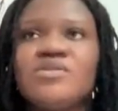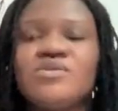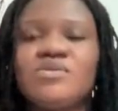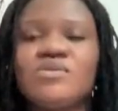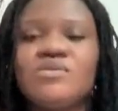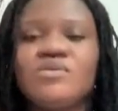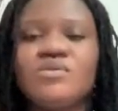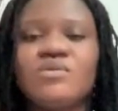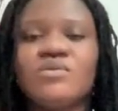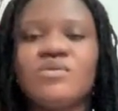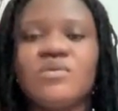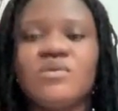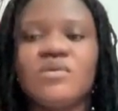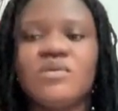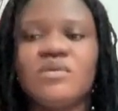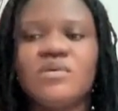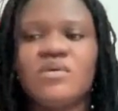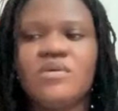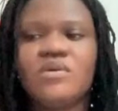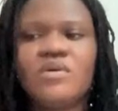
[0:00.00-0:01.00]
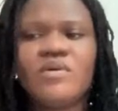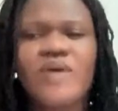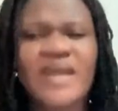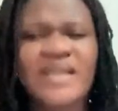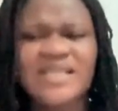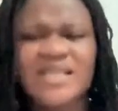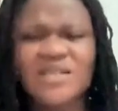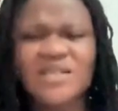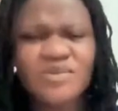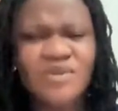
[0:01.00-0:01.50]
to
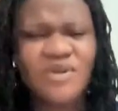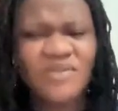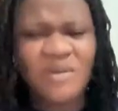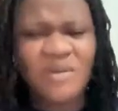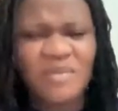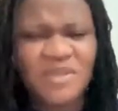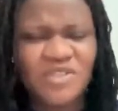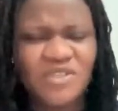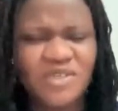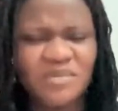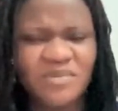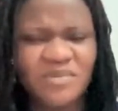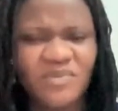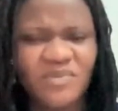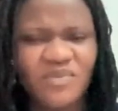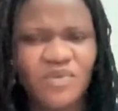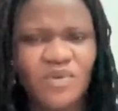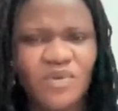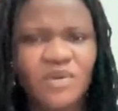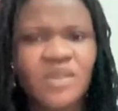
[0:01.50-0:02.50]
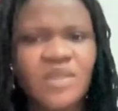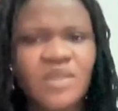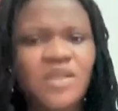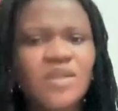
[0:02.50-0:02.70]
write. I don't know if I mentioned it before.